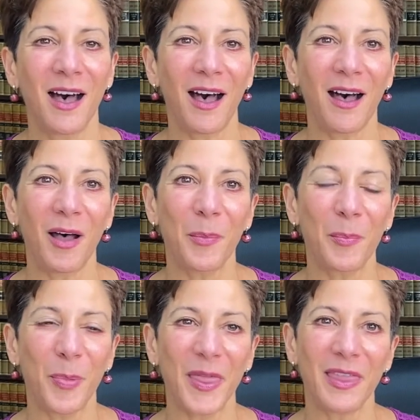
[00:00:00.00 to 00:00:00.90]

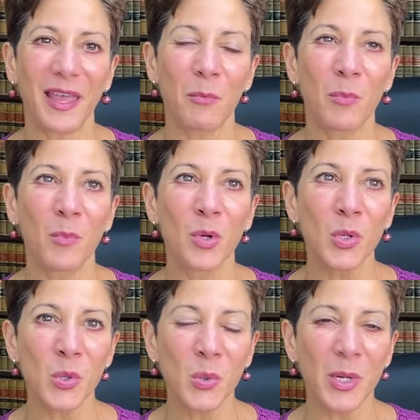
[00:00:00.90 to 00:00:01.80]
but the
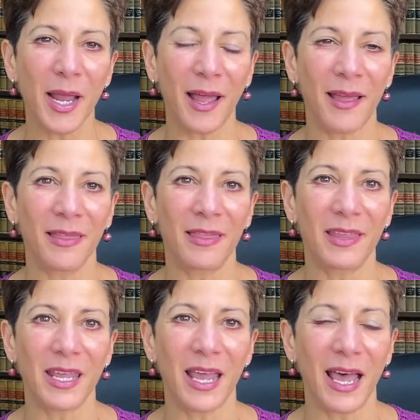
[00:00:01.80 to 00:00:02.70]
mood and
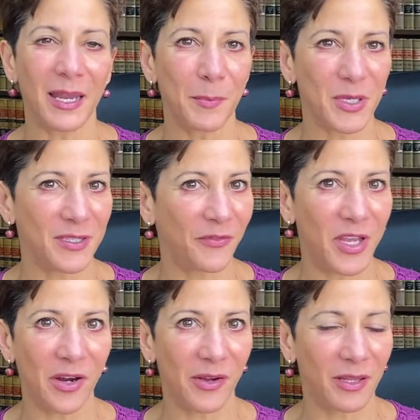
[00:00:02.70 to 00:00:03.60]
the
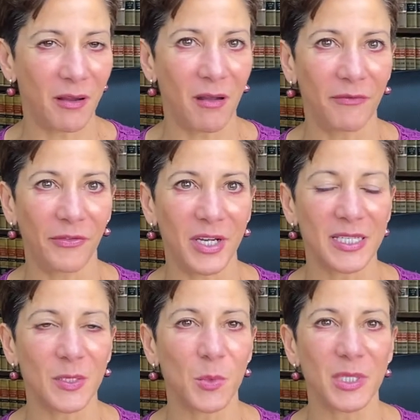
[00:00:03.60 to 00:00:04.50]
atmosphere at the
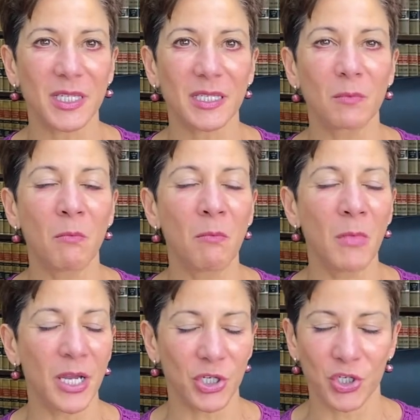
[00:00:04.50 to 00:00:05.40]
conference was
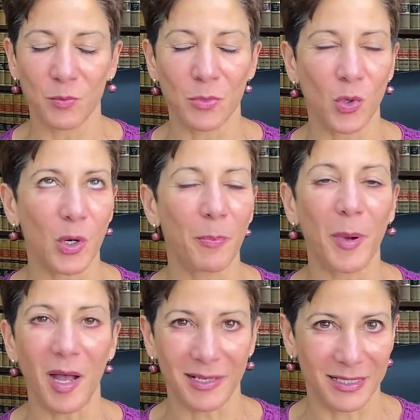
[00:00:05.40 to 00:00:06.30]
much more
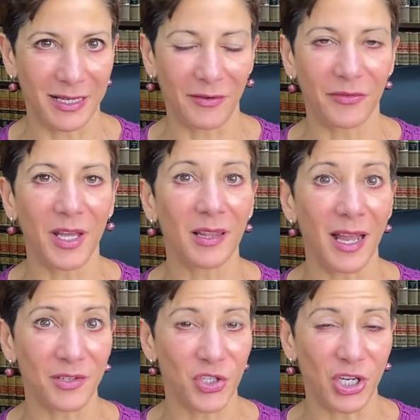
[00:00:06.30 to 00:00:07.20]
positive than
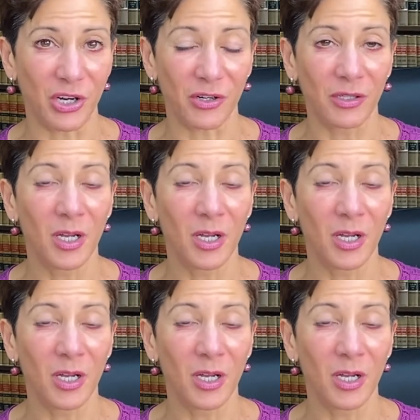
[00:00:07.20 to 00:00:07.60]
last year.